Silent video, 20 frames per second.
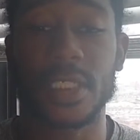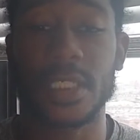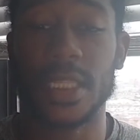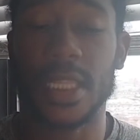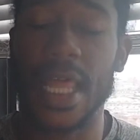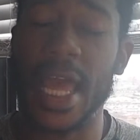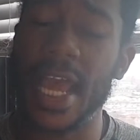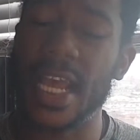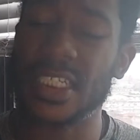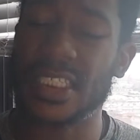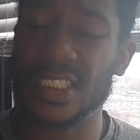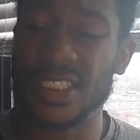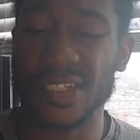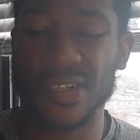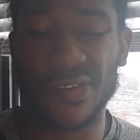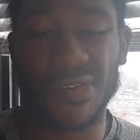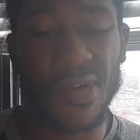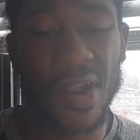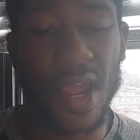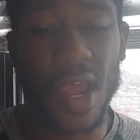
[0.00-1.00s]
lasts
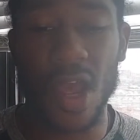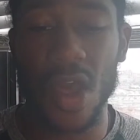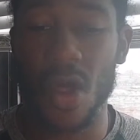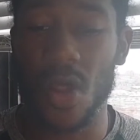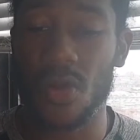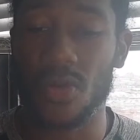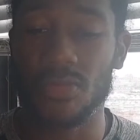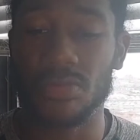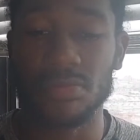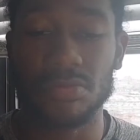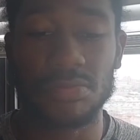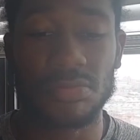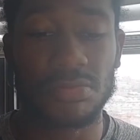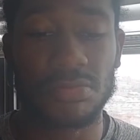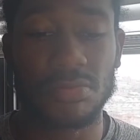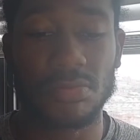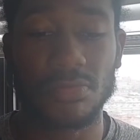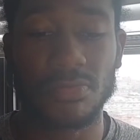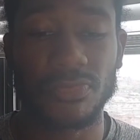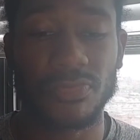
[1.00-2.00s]
around,
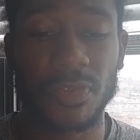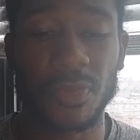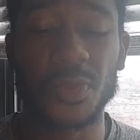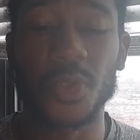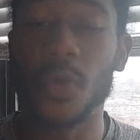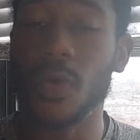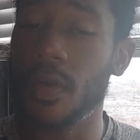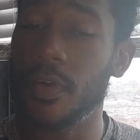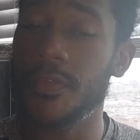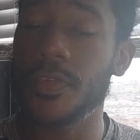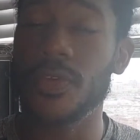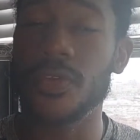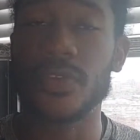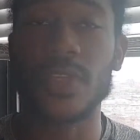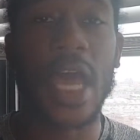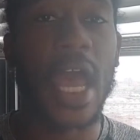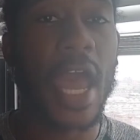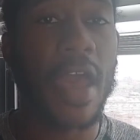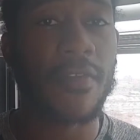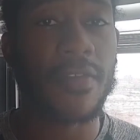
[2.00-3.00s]
from doing reviews,
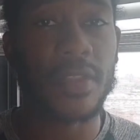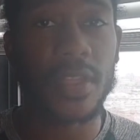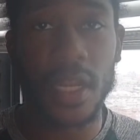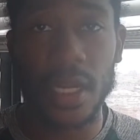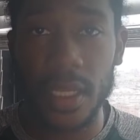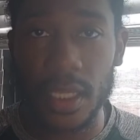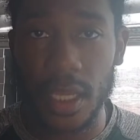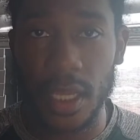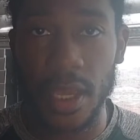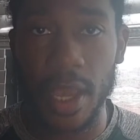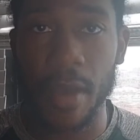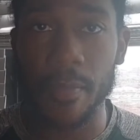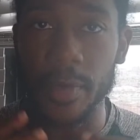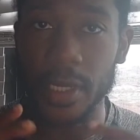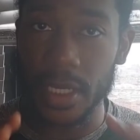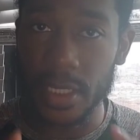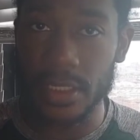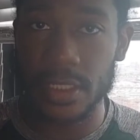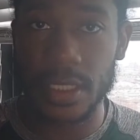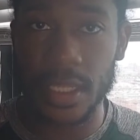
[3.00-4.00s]
I haven't done it yet, I'm
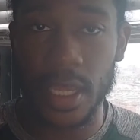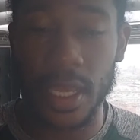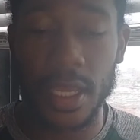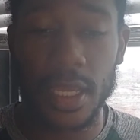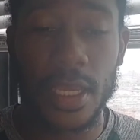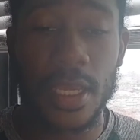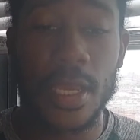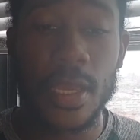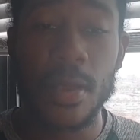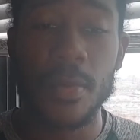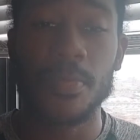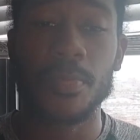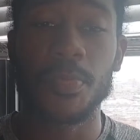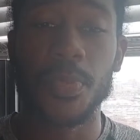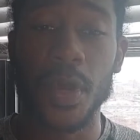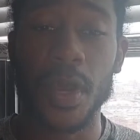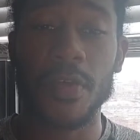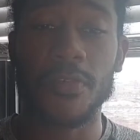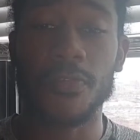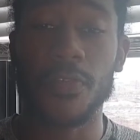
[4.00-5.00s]
gonna get to that,
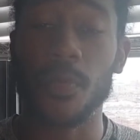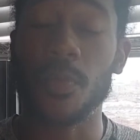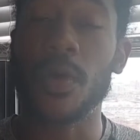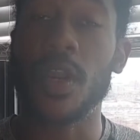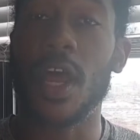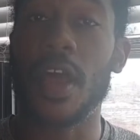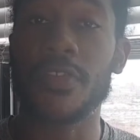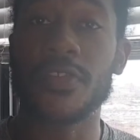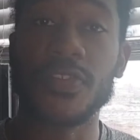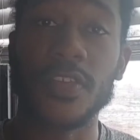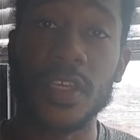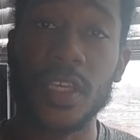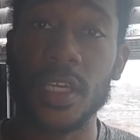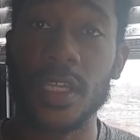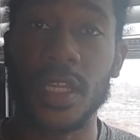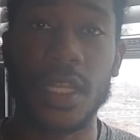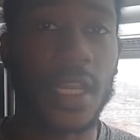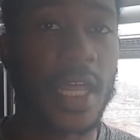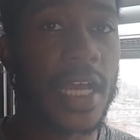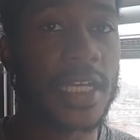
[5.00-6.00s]
but from what I've
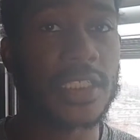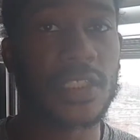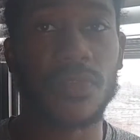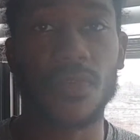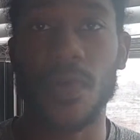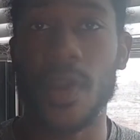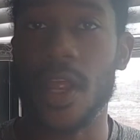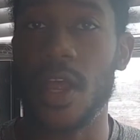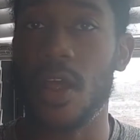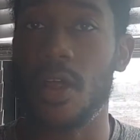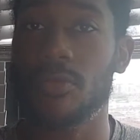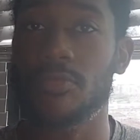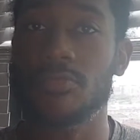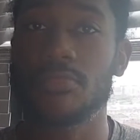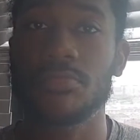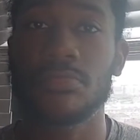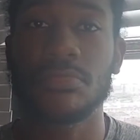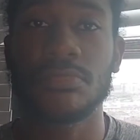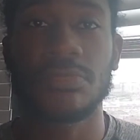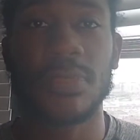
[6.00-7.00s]
seen, it lasts around
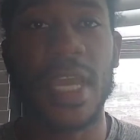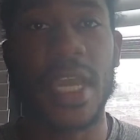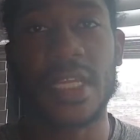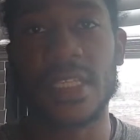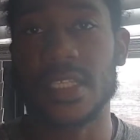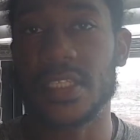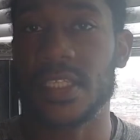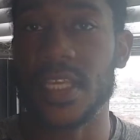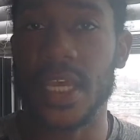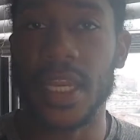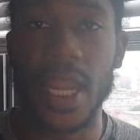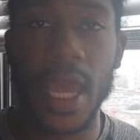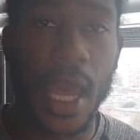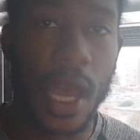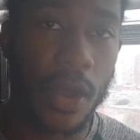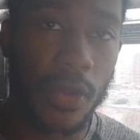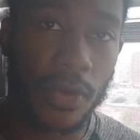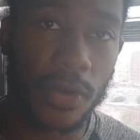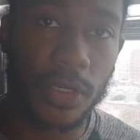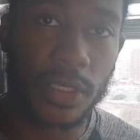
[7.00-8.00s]
8 to 10
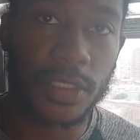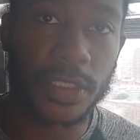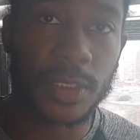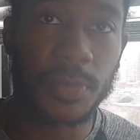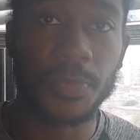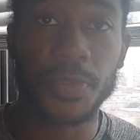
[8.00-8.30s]
hours.